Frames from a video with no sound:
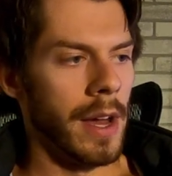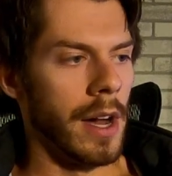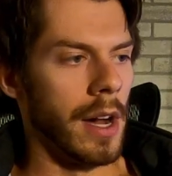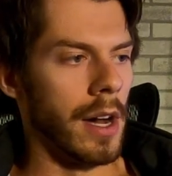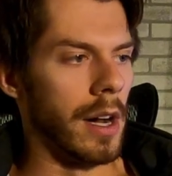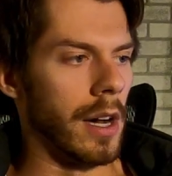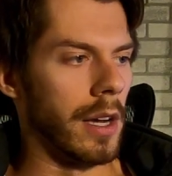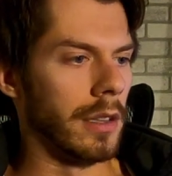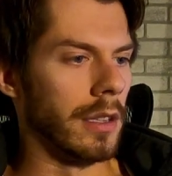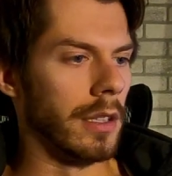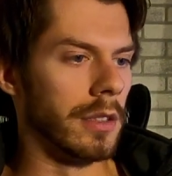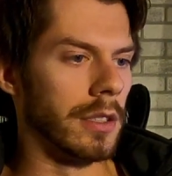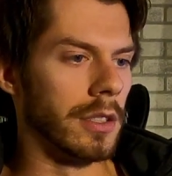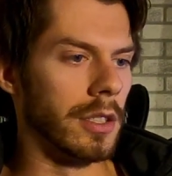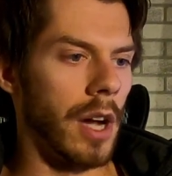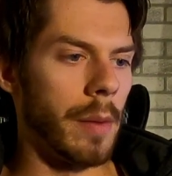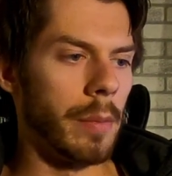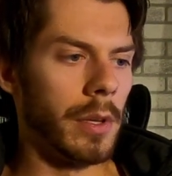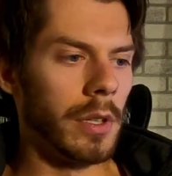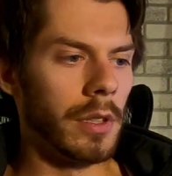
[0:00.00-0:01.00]
The
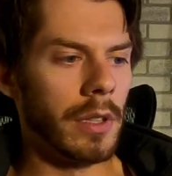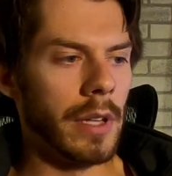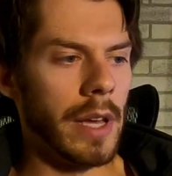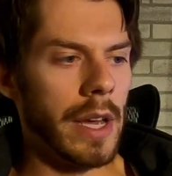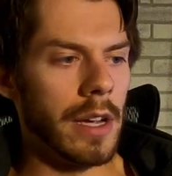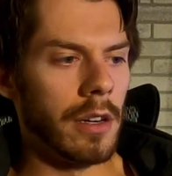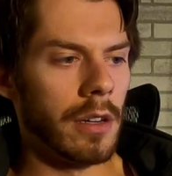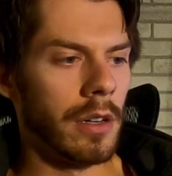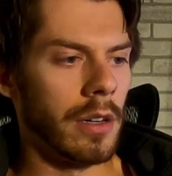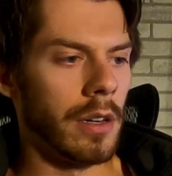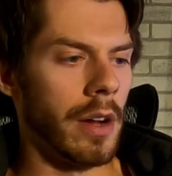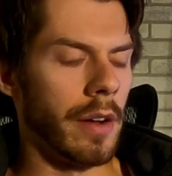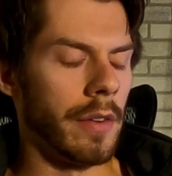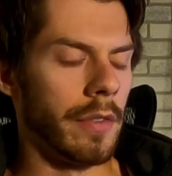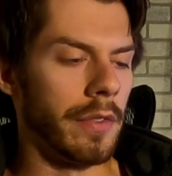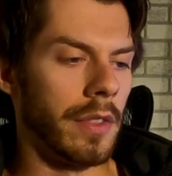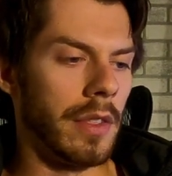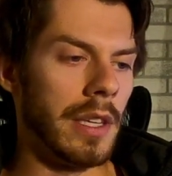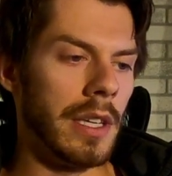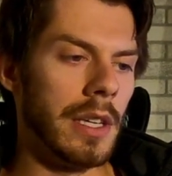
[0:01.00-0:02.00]
double layer
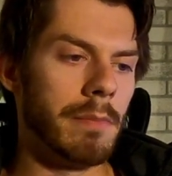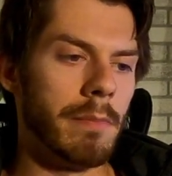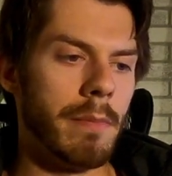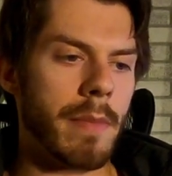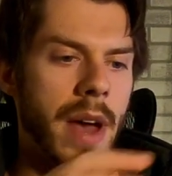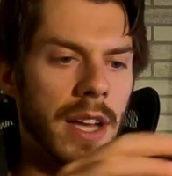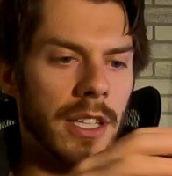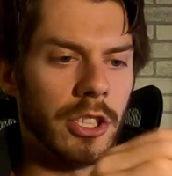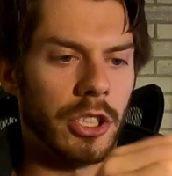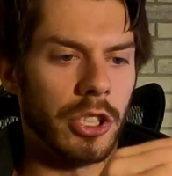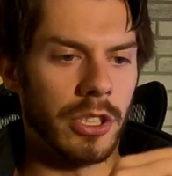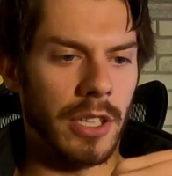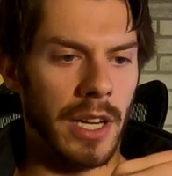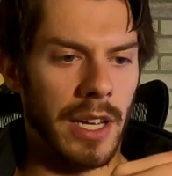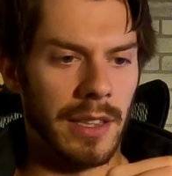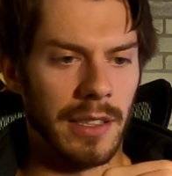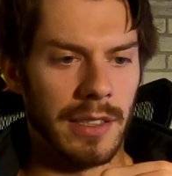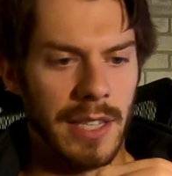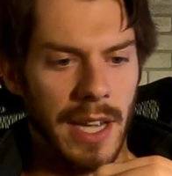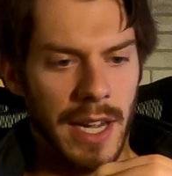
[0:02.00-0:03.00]
of the mesh
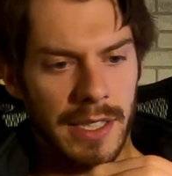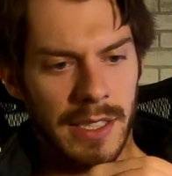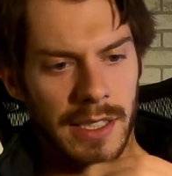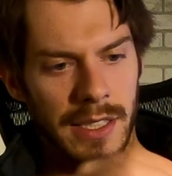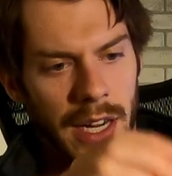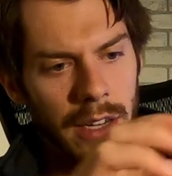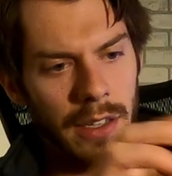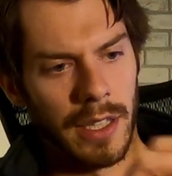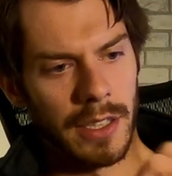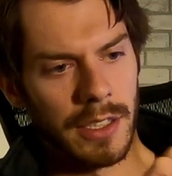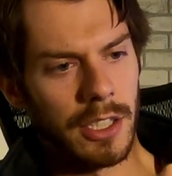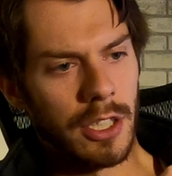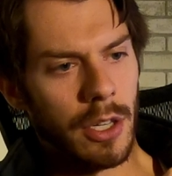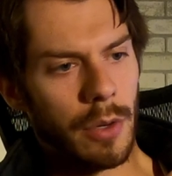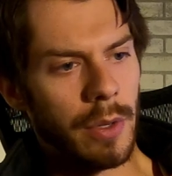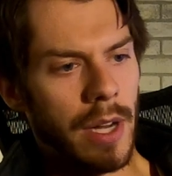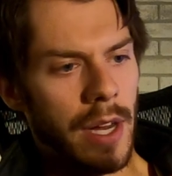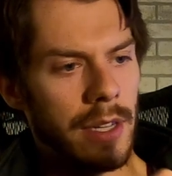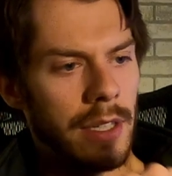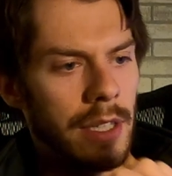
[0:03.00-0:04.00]
and the textile that's
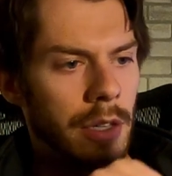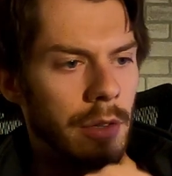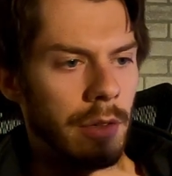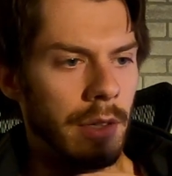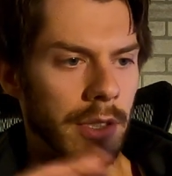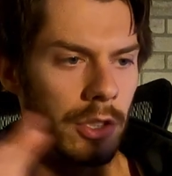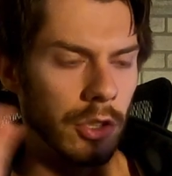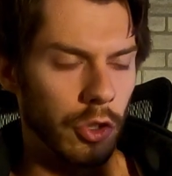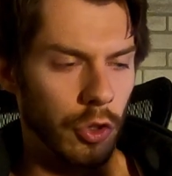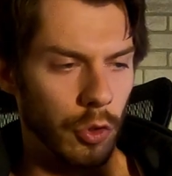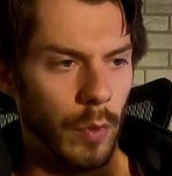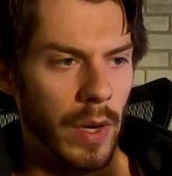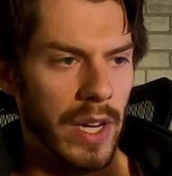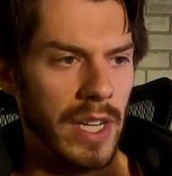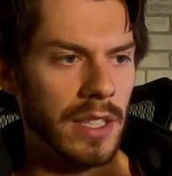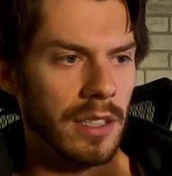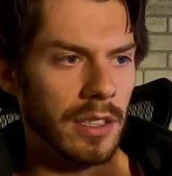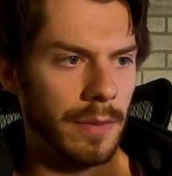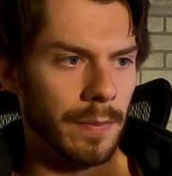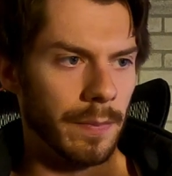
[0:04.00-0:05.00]
going on here is
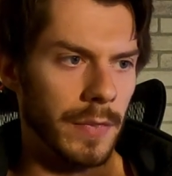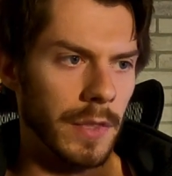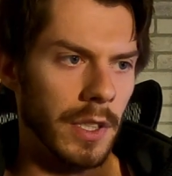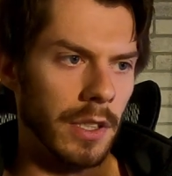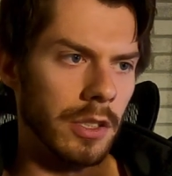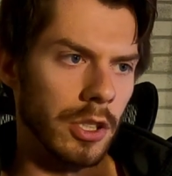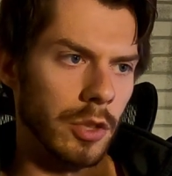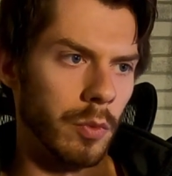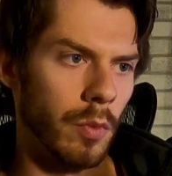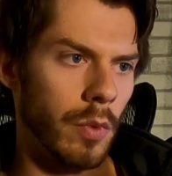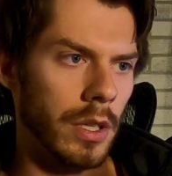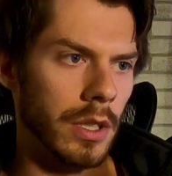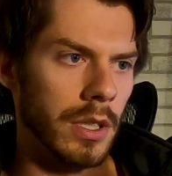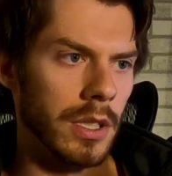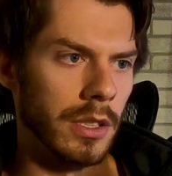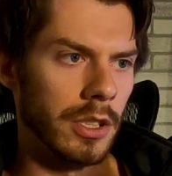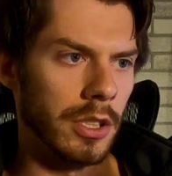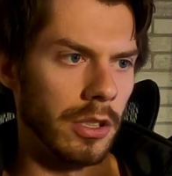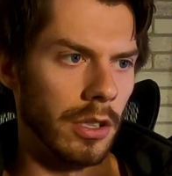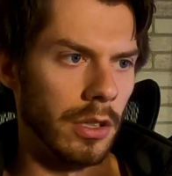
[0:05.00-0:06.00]
great. There's just one
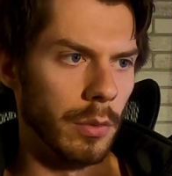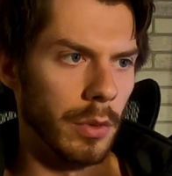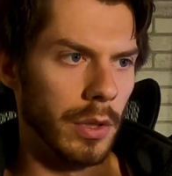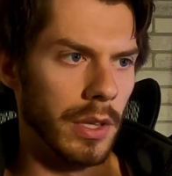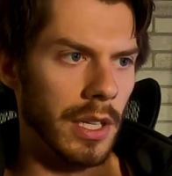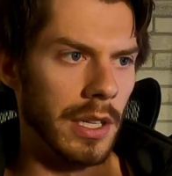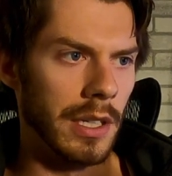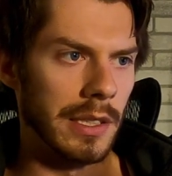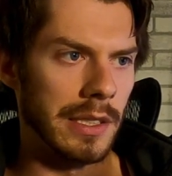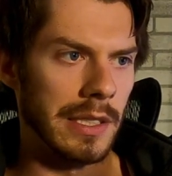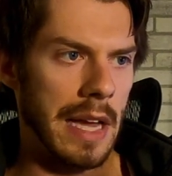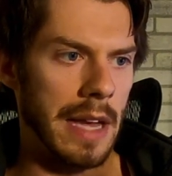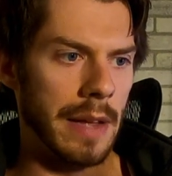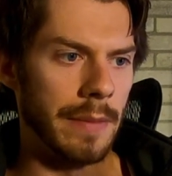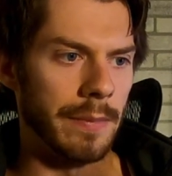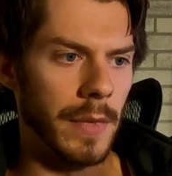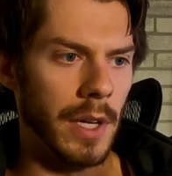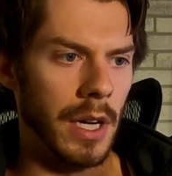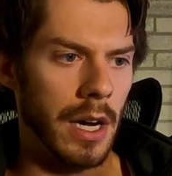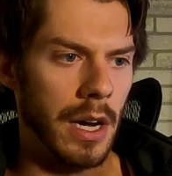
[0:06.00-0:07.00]
concern with it, is
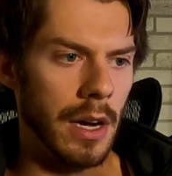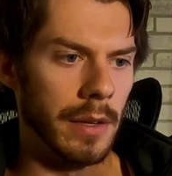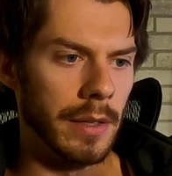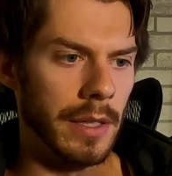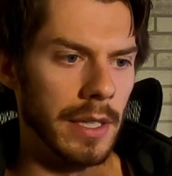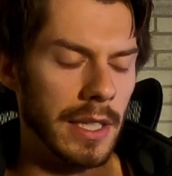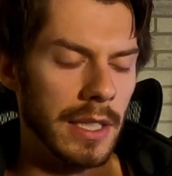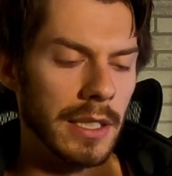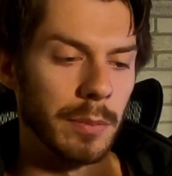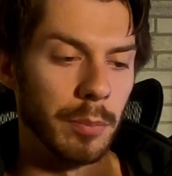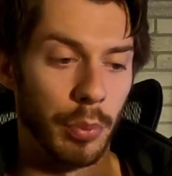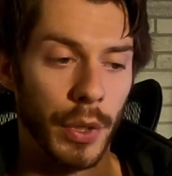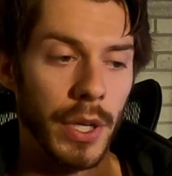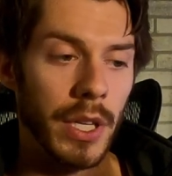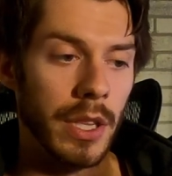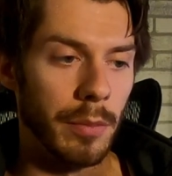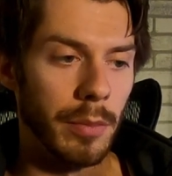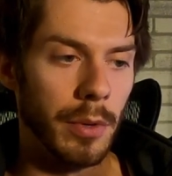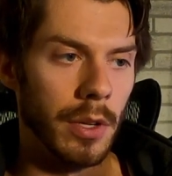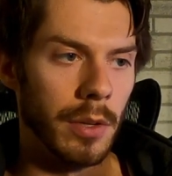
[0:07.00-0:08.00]
that it is
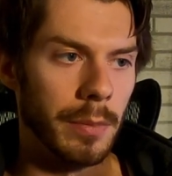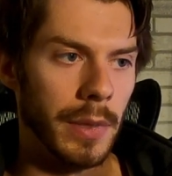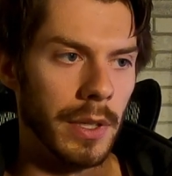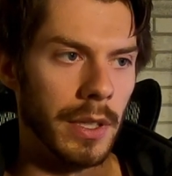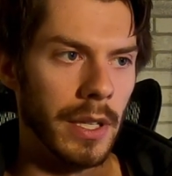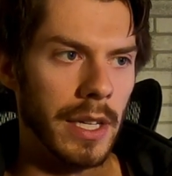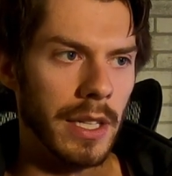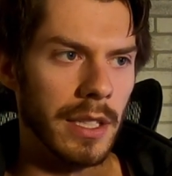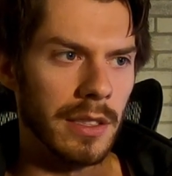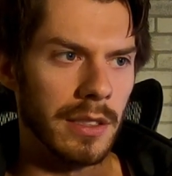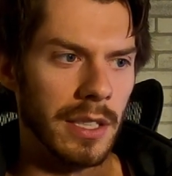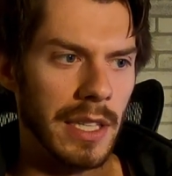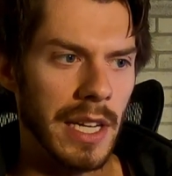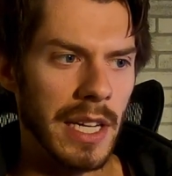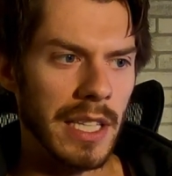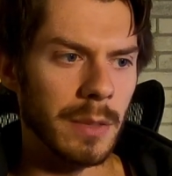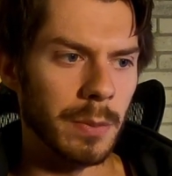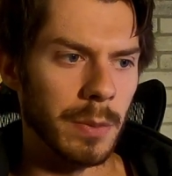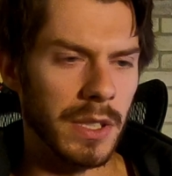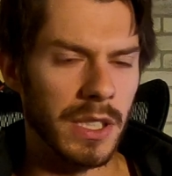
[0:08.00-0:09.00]
breathable, but like
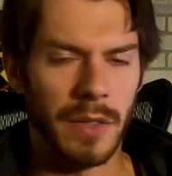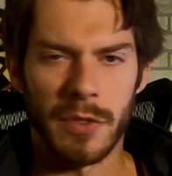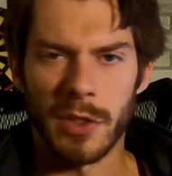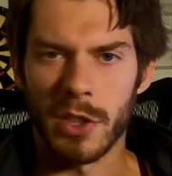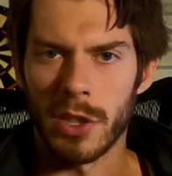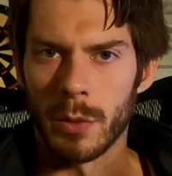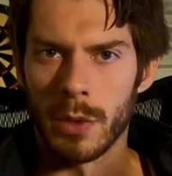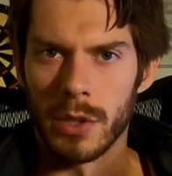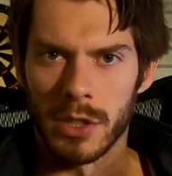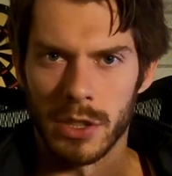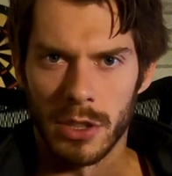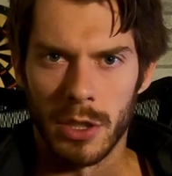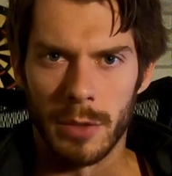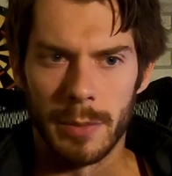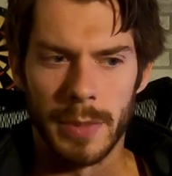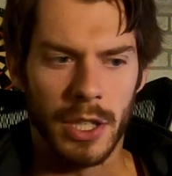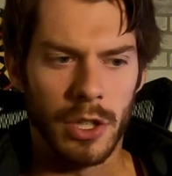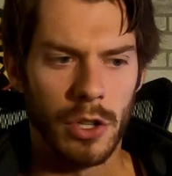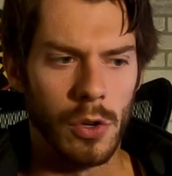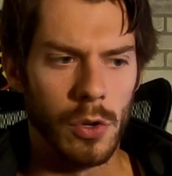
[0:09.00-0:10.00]
today specifically when it was a
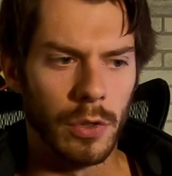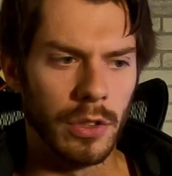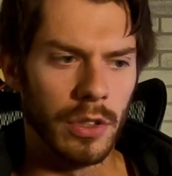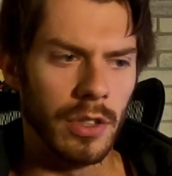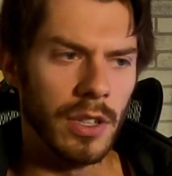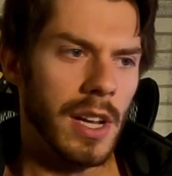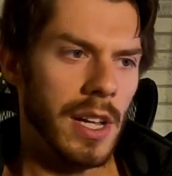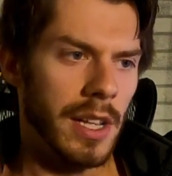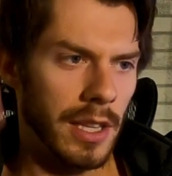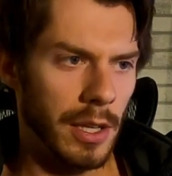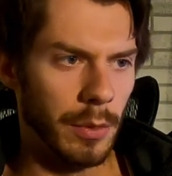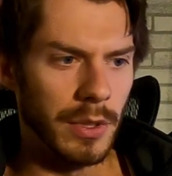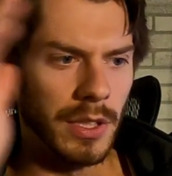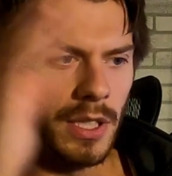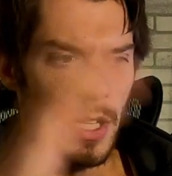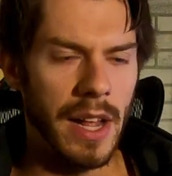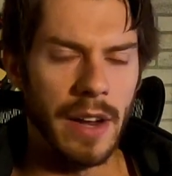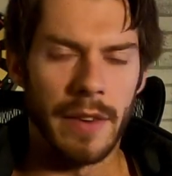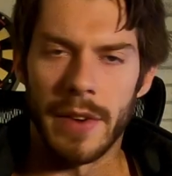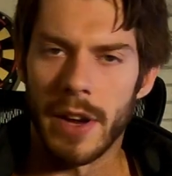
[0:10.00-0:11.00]
little bit colder, there was
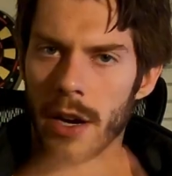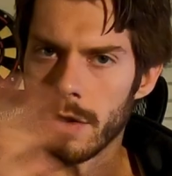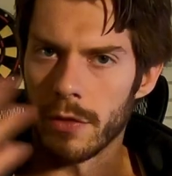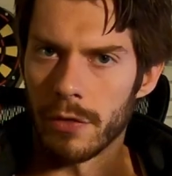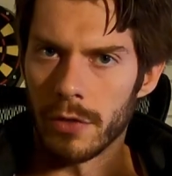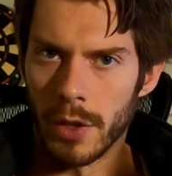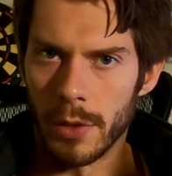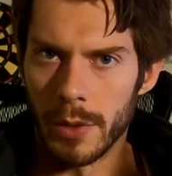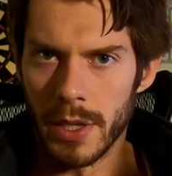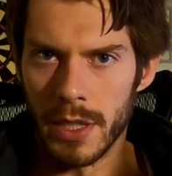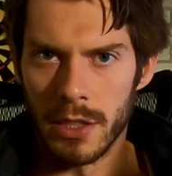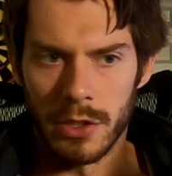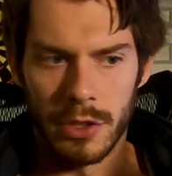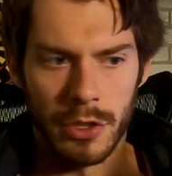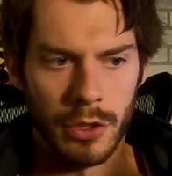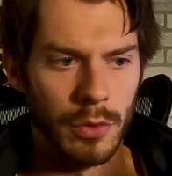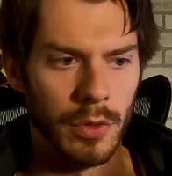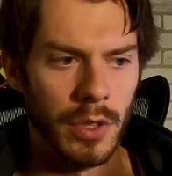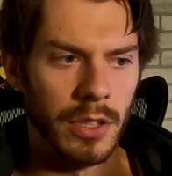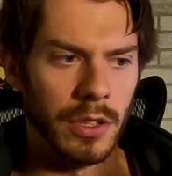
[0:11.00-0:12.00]
a lot of airflow
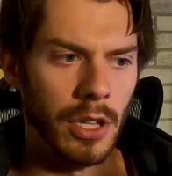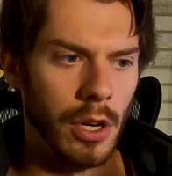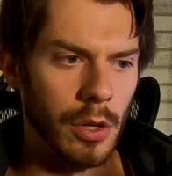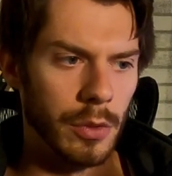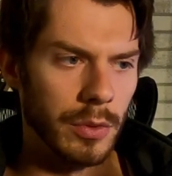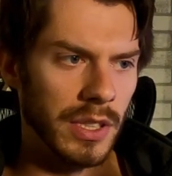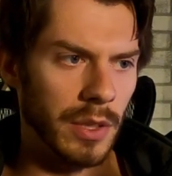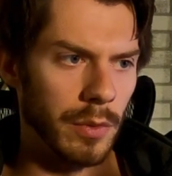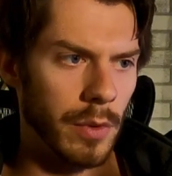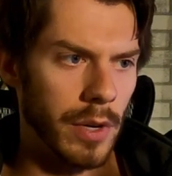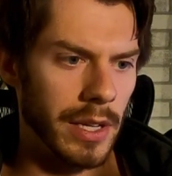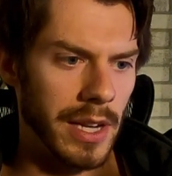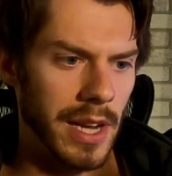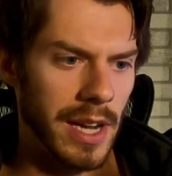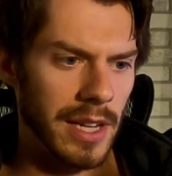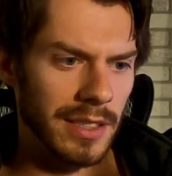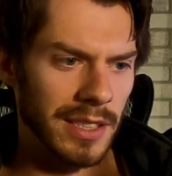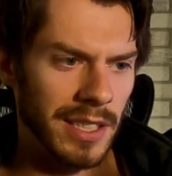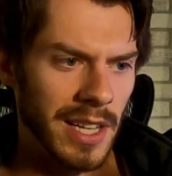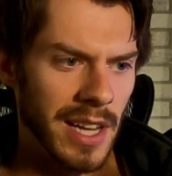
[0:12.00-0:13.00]
into the toes and
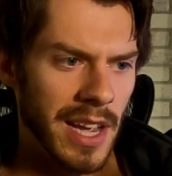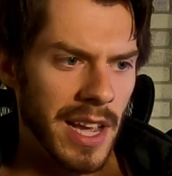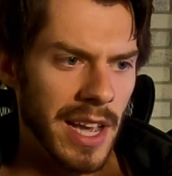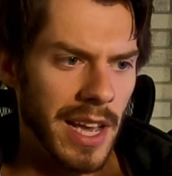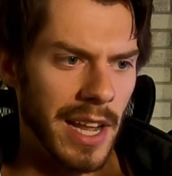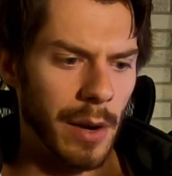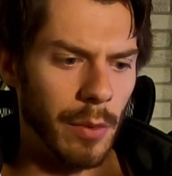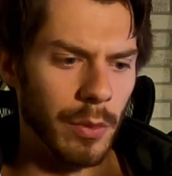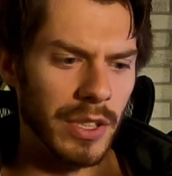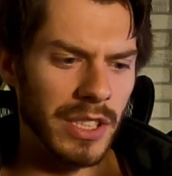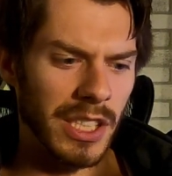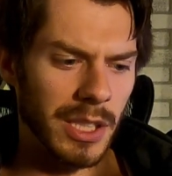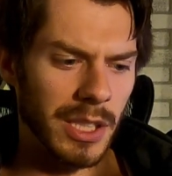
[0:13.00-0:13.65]
whatnot. And I was